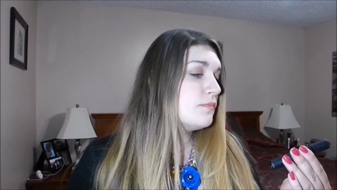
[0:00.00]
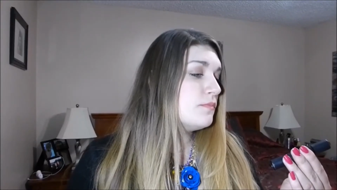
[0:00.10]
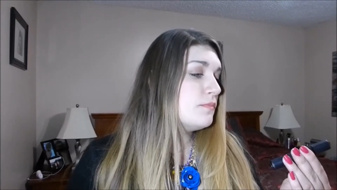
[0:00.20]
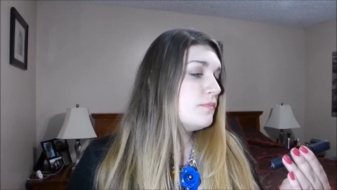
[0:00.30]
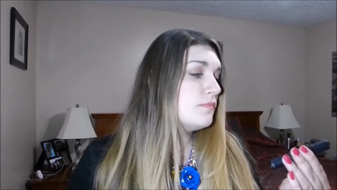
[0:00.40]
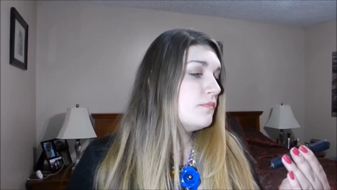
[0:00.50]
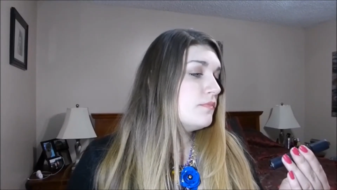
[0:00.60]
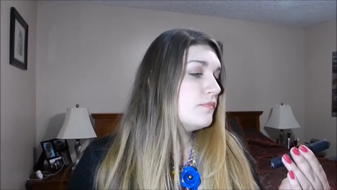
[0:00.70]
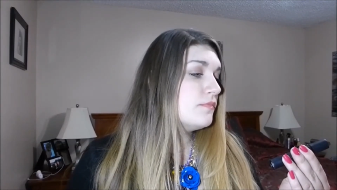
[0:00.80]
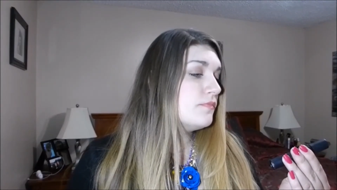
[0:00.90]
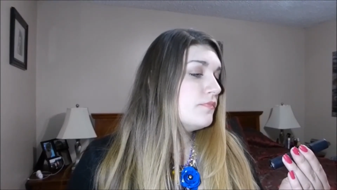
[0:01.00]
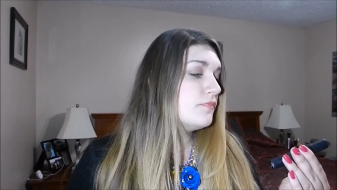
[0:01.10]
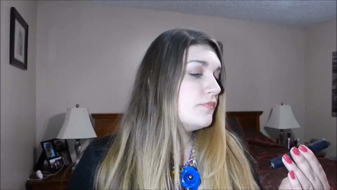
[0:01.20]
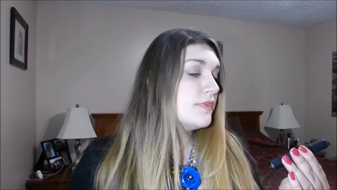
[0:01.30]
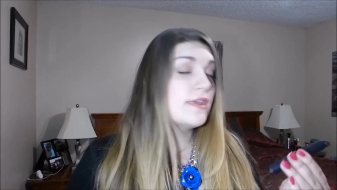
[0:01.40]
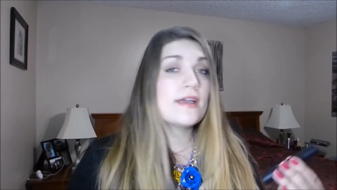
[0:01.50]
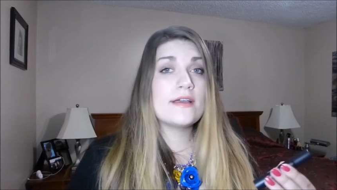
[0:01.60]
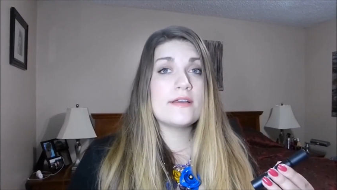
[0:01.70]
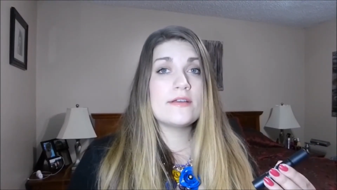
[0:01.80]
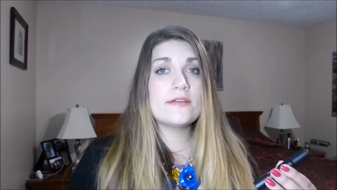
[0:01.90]

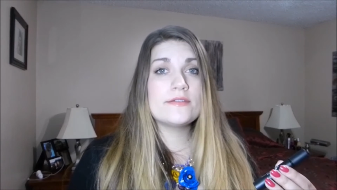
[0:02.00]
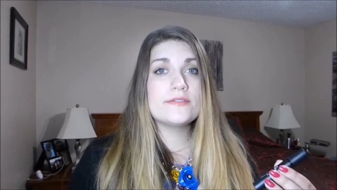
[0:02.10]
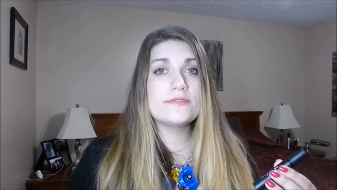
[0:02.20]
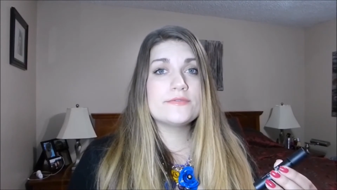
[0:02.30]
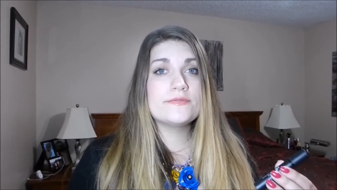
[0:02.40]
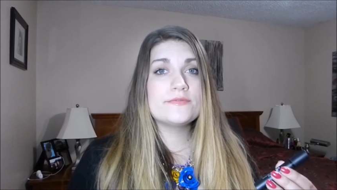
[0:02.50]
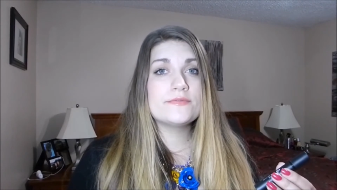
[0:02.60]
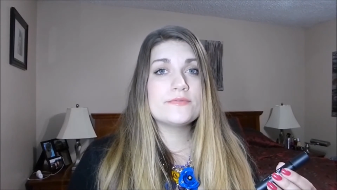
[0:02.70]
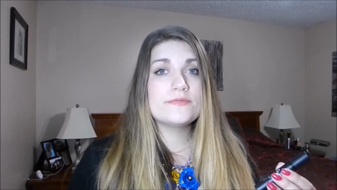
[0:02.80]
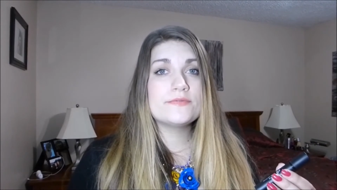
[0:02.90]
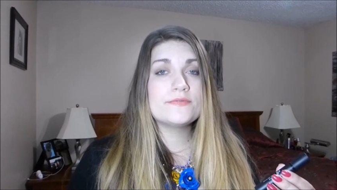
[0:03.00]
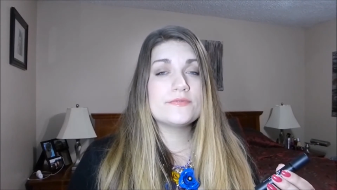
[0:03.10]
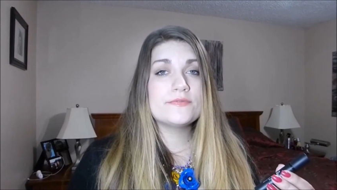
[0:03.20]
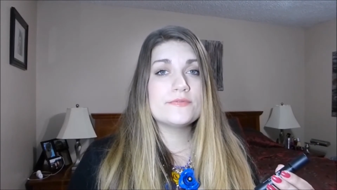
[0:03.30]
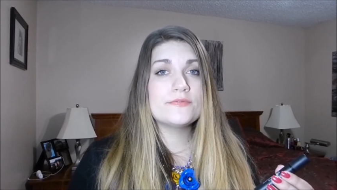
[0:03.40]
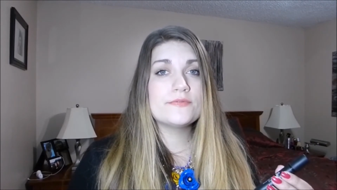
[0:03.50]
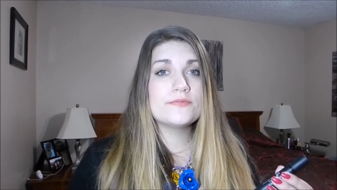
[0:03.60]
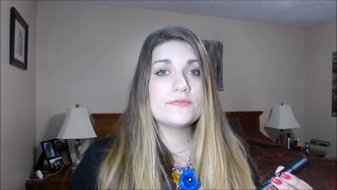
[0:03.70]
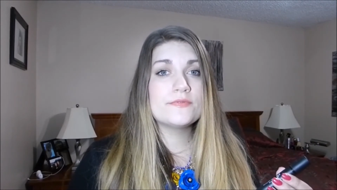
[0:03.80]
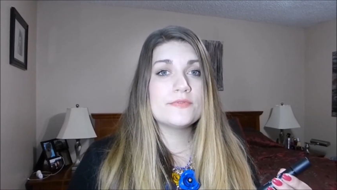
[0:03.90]
(no one is talking)